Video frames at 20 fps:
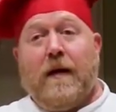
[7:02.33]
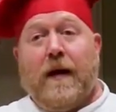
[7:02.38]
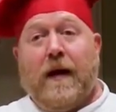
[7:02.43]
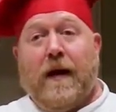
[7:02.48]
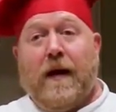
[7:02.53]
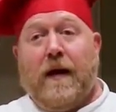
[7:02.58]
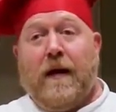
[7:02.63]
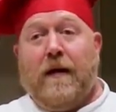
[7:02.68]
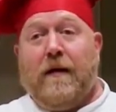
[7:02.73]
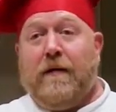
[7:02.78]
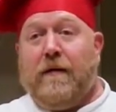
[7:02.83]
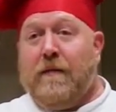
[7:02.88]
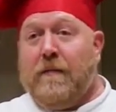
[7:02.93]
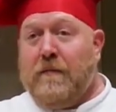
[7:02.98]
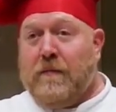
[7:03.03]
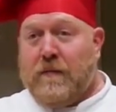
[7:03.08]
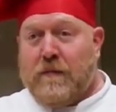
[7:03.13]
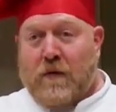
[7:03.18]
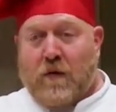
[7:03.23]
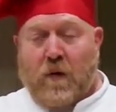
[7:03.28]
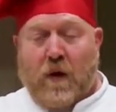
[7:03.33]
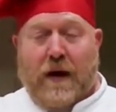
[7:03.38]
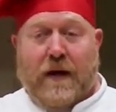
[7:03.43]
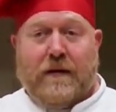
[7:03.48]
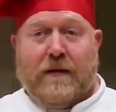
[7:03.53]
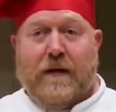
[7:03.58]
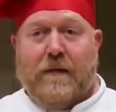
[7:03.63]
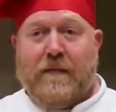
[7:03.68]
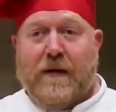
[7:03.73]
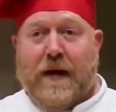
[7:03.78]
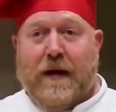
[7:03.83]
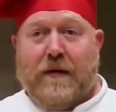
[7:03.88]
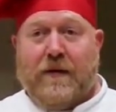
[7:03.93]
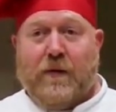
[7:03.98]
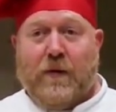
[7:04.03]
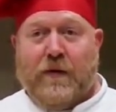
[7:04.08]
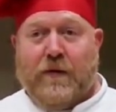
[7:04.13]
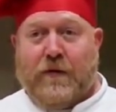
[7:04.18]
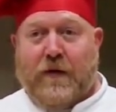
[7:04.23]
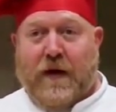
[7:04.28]
and grind them down
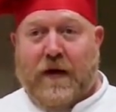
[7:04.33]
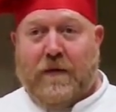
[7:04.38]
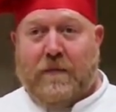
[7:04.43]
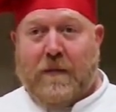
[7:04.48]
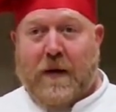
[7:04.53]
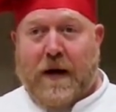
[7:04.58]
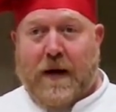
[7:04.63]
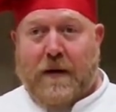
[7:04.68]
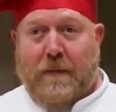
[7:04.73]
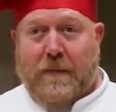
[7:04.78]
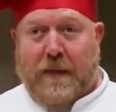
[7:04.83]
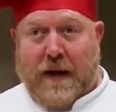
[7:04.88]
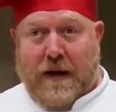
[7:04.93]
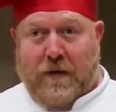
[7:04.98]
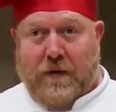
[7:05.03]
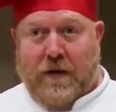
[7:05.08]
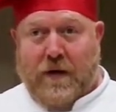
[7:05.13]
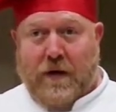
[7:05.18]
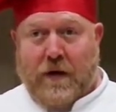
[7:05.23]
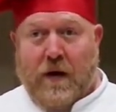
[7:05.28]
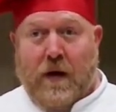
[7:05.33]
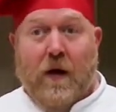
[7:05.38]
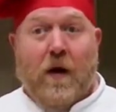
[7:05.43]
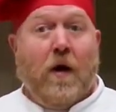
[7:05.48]
to a fine powder.